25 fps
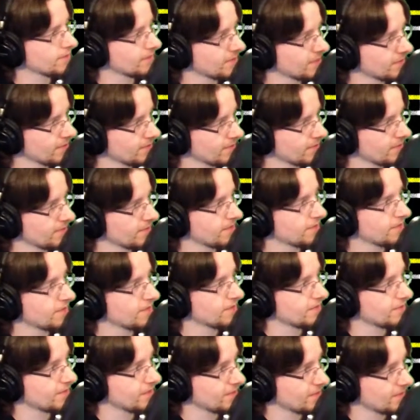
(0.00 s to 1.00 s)
of them,
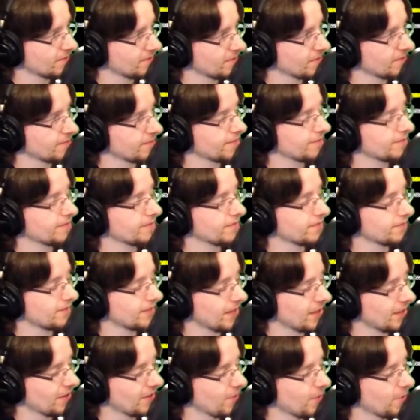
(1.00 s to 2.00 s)
make fun of them.
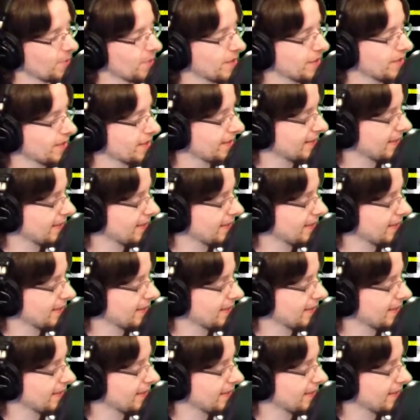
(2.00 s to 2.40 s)
A whole bunch